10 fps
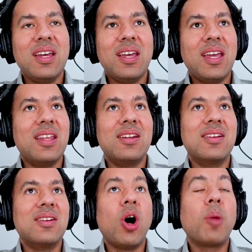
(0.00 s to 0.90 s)

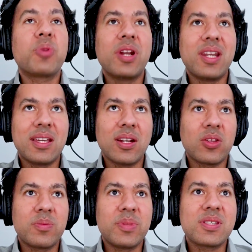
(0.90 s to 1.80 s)
in operating in
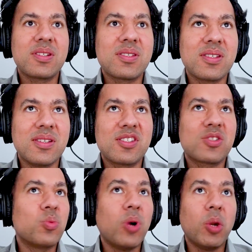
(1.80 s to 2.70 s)
other
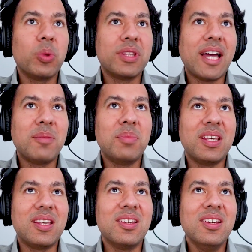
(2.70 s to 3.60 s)
businesses. What would that
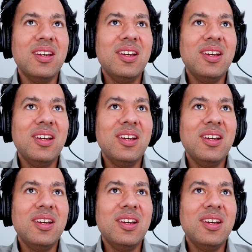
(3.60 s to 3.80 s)
be?